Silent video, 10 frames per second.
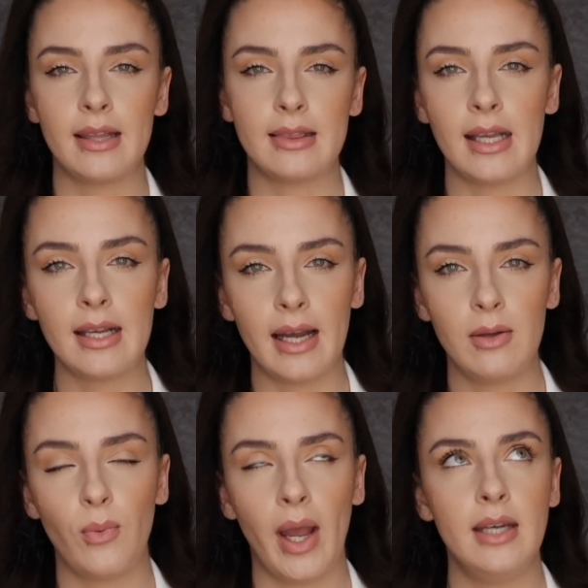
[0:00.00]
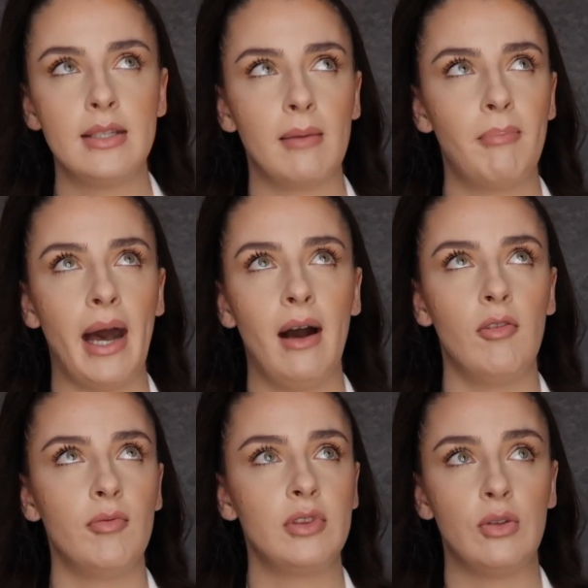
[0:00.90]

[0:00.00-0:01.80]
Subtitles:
I think I went about